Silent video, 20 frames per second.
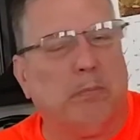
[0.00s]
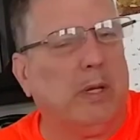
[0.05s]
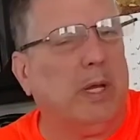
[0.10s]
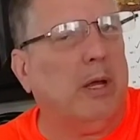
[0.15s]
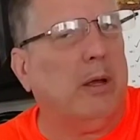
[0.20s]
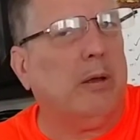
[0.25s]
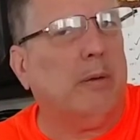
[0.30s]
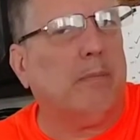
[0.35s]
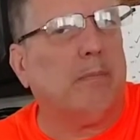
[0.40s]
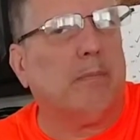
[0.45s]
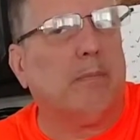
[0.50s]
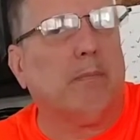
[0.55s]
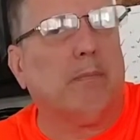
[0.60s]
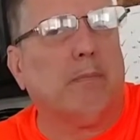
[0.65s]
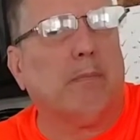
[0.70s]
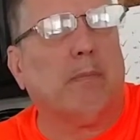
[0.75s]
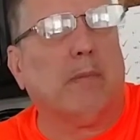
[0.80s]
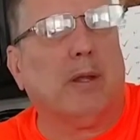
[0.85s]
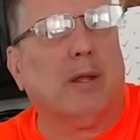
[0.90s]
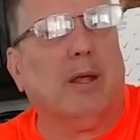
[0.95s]
Yeah.
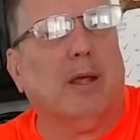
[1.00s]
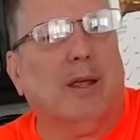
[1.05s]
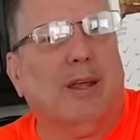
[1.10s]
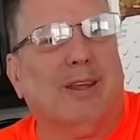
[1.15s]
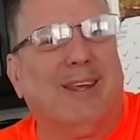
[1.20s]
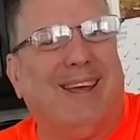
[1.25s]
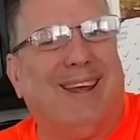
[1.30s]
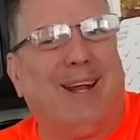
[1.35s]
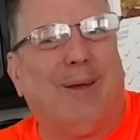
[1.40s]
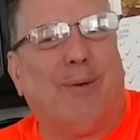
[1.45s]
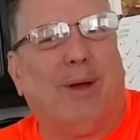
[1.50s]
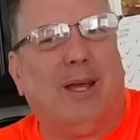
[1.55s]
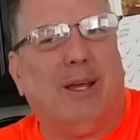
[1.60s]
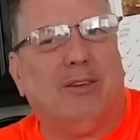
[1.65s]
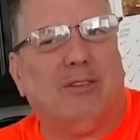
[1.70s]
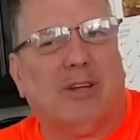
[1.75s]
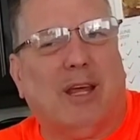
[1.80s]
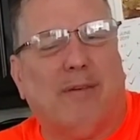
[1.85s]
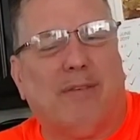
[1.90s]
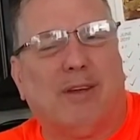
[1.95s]

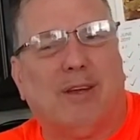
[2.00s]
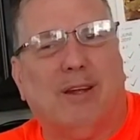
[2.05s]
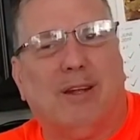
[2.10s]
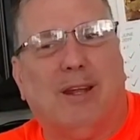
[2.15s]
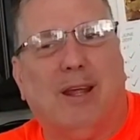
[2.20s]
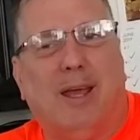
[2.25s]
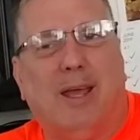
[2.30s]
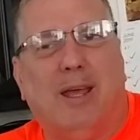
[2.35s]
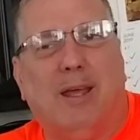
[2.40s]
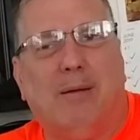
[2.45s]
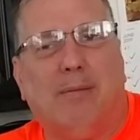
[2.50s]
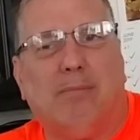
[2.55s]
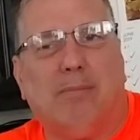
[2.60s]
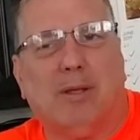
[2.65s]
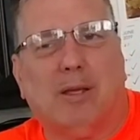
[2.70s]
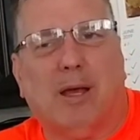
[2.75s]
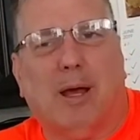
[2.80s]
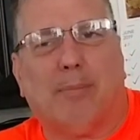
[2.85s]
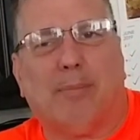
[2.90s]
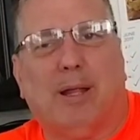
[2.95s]
Anyways, have a good day.
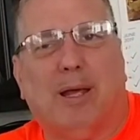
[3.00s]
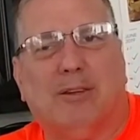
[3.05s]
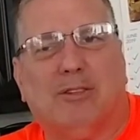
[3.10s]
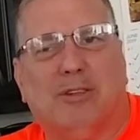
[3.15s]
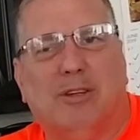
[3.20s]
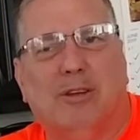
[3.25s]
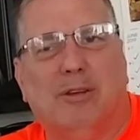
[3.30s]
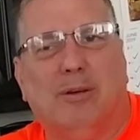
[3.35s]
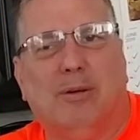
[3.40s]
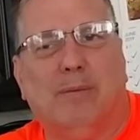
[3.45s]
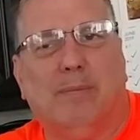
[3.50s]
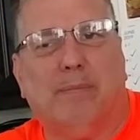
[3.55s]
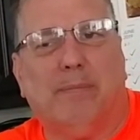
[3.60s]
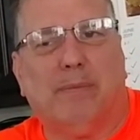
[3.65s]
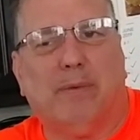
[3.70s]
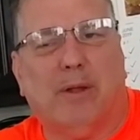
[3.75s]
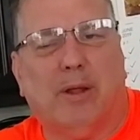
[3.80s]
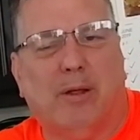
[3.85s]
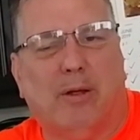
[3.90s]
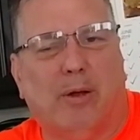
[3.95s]
God bless you.
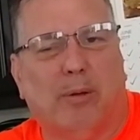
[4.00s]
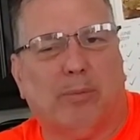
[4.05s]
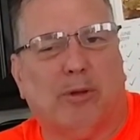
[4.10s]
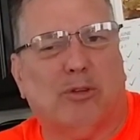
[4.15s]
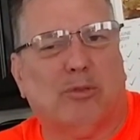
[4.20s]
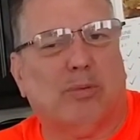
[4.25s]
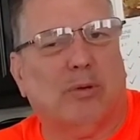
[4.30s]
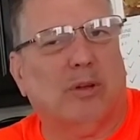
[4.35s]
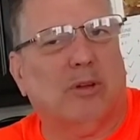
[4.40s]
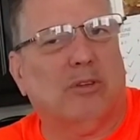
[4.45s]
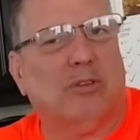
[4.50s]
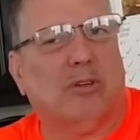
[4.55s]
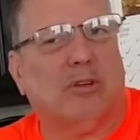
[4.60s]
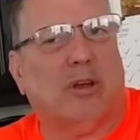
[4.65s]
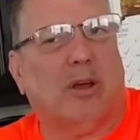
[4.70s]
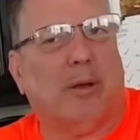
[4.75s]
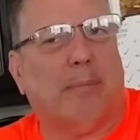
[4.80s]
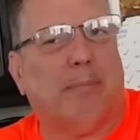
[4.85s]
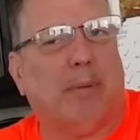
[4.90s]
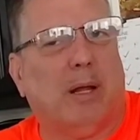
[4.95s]
Hope this was
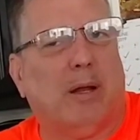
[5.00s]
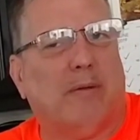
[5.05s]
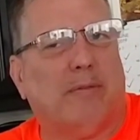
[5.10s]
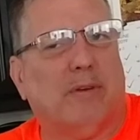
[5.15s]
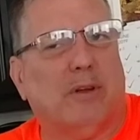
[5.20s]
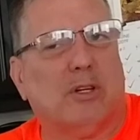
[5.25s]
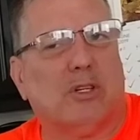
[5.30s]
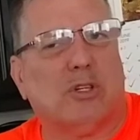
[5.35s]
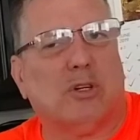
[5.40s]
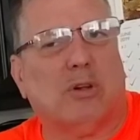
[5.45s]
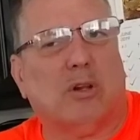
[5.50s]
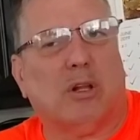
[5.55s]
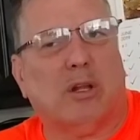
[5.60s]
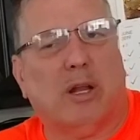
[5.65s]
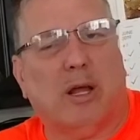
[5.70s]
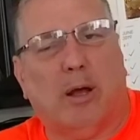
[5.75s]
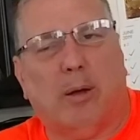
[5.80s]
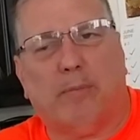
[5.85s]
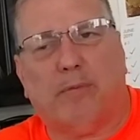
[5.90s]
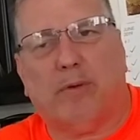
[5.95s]
beneficial
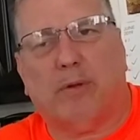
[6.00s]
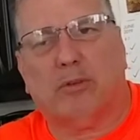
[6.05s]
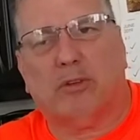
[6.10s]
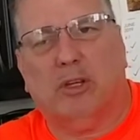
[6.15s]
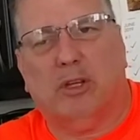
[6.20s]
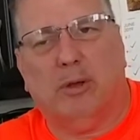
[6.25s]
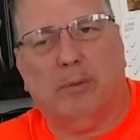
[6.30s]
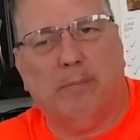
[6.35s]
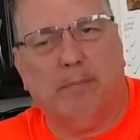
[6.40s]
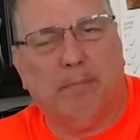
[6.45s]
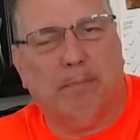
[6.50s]
and helpful to you.